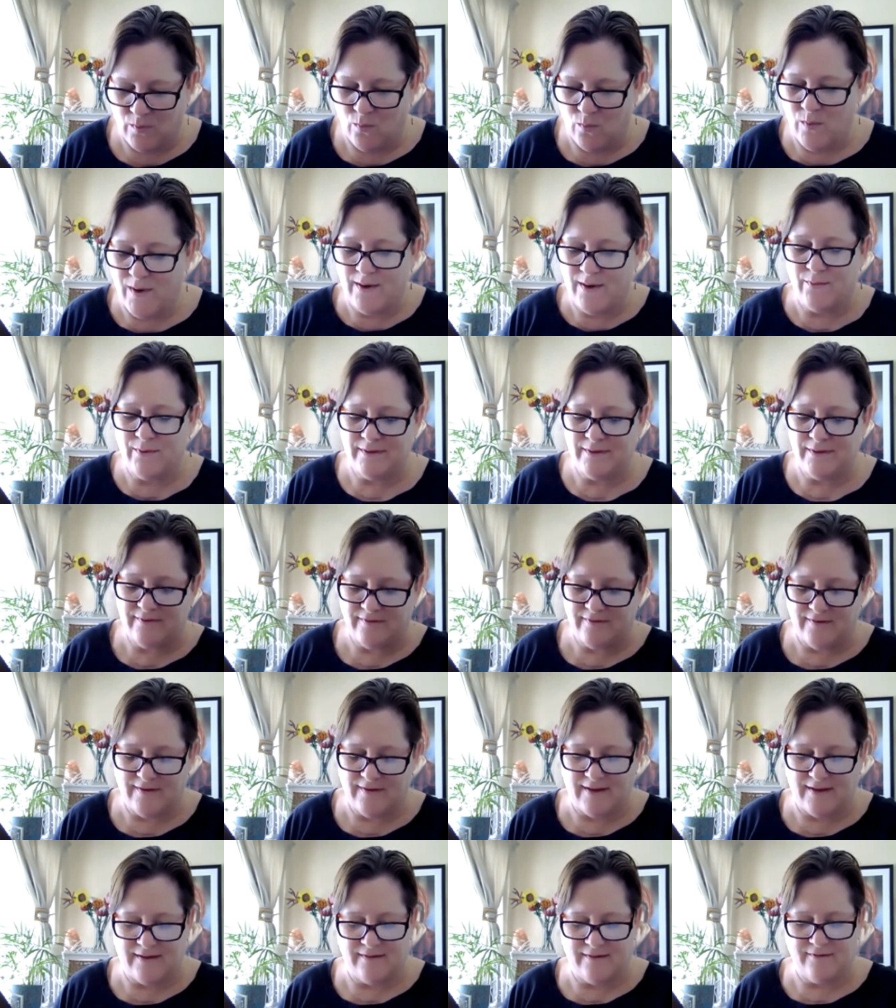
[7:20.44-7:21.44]
where it
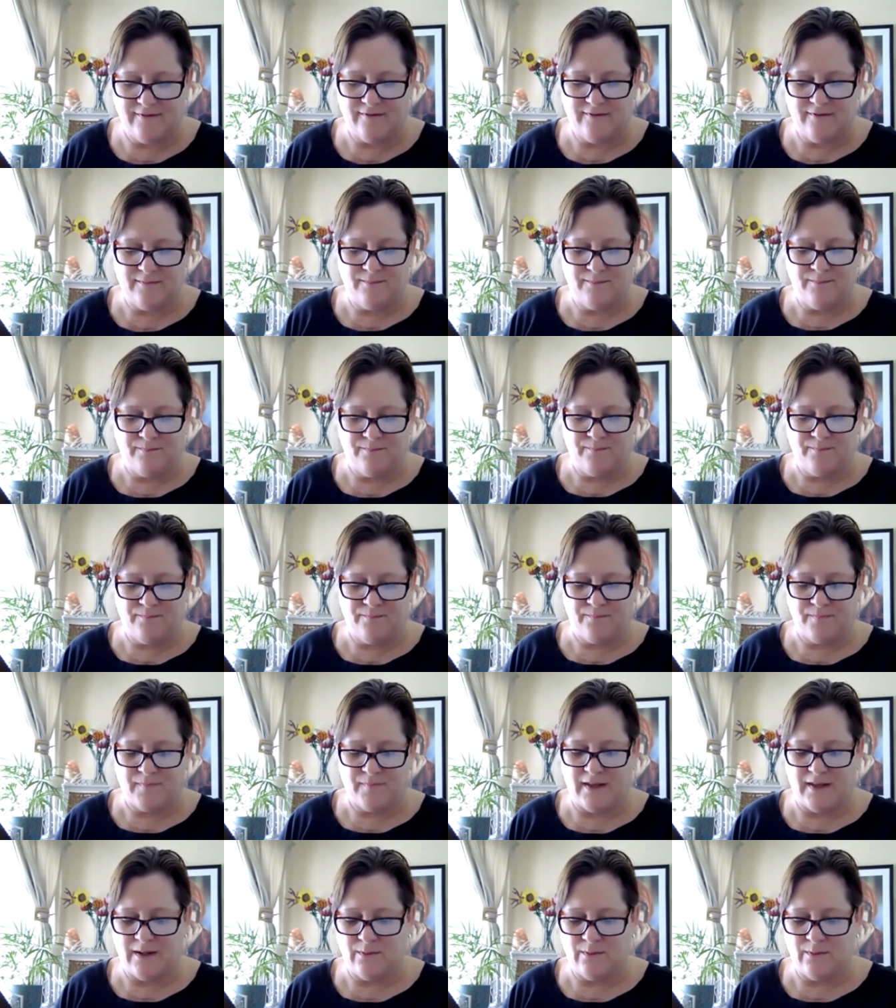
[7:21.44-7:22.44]
says,
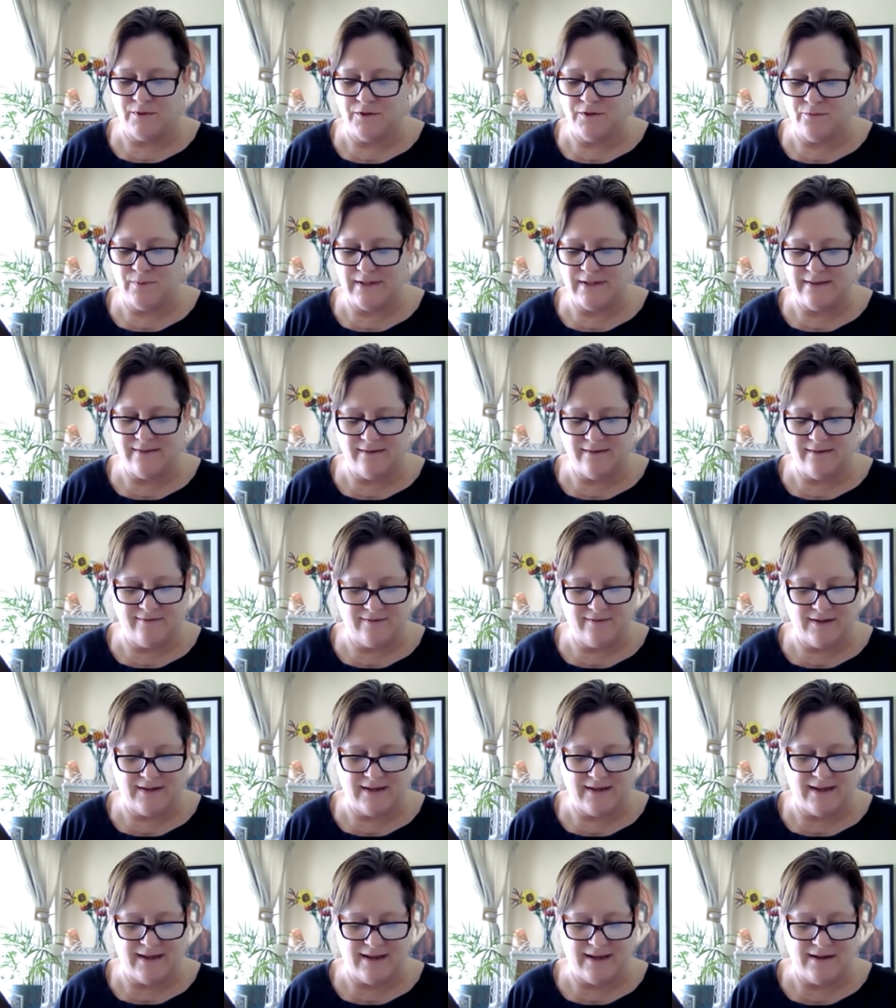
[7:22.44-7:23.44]
and I want to read this
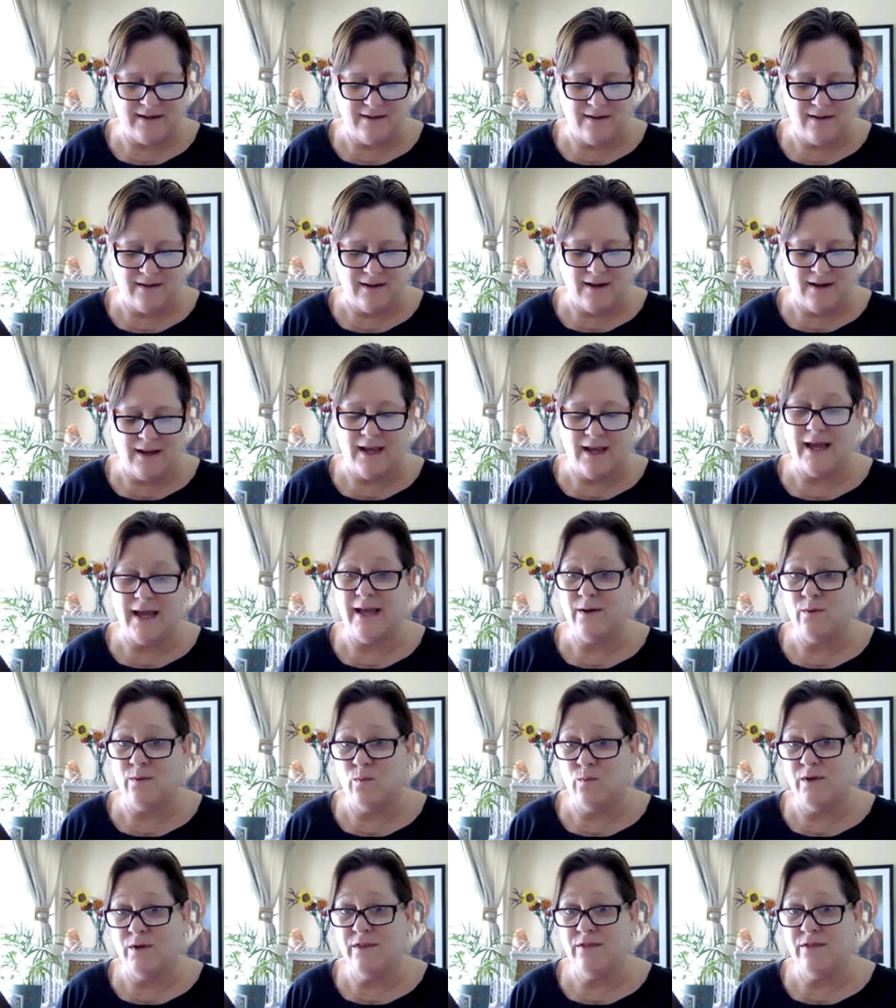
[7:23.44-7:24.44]
again,
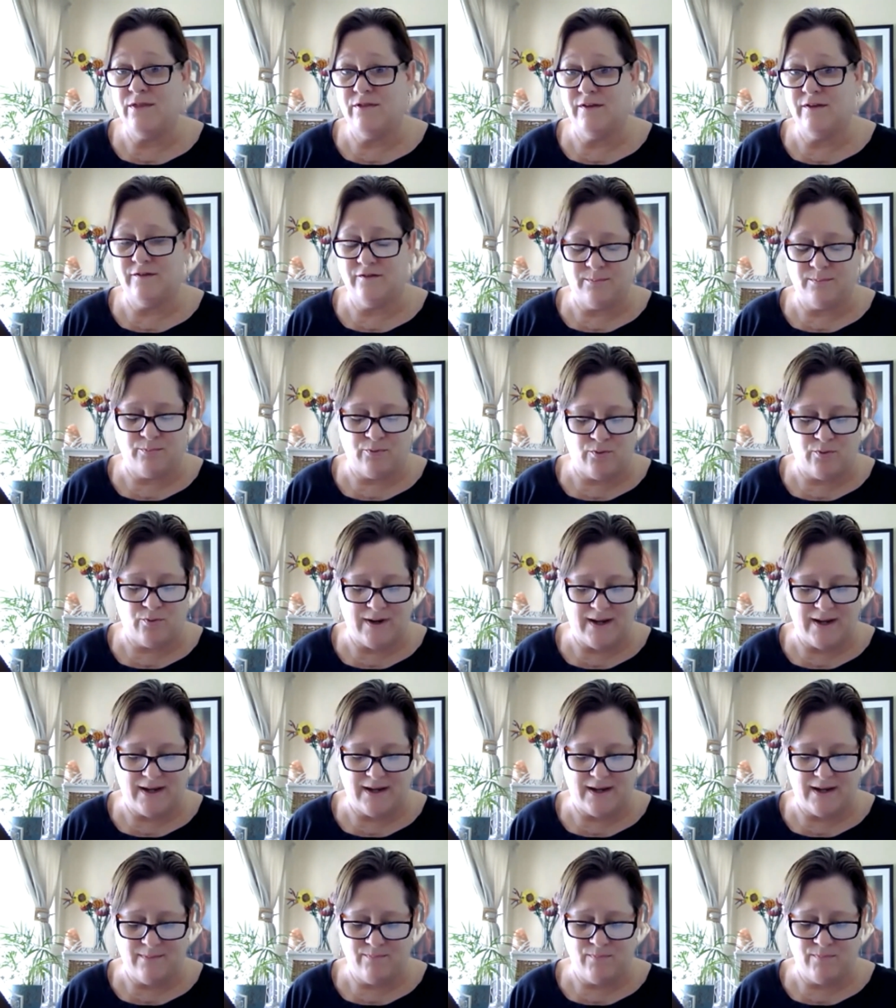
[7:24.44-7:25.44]
and with this
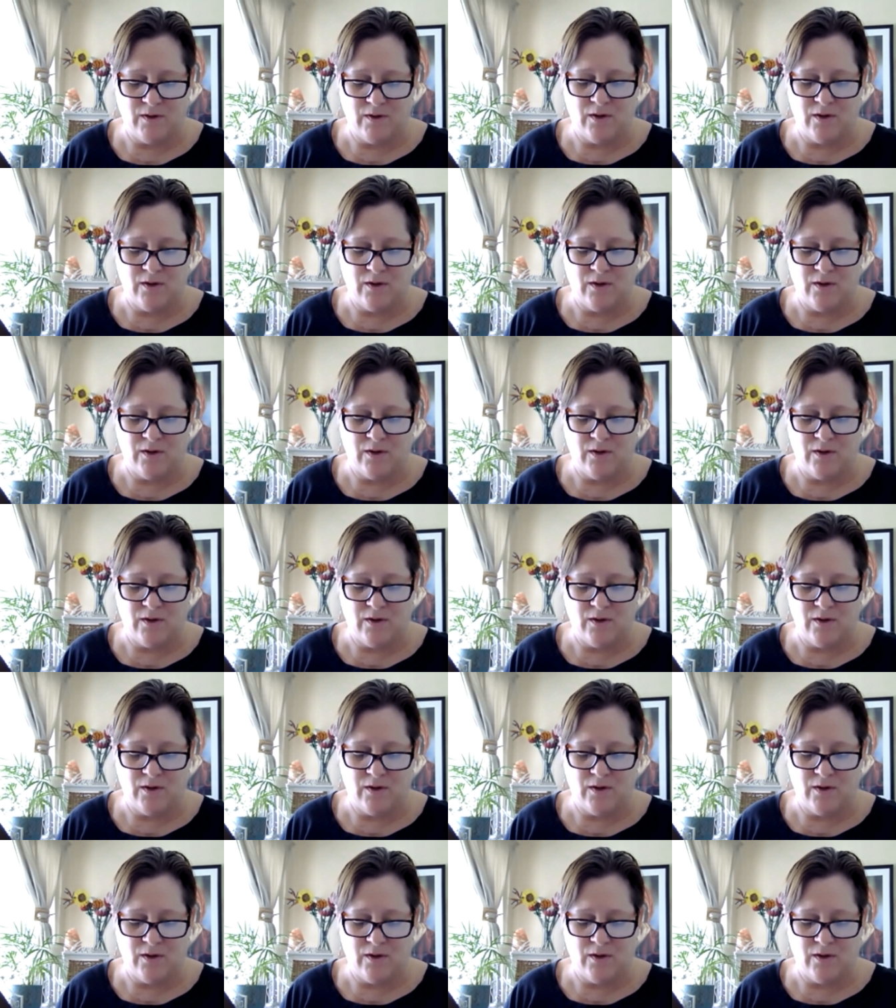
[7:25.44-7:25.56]
prayer,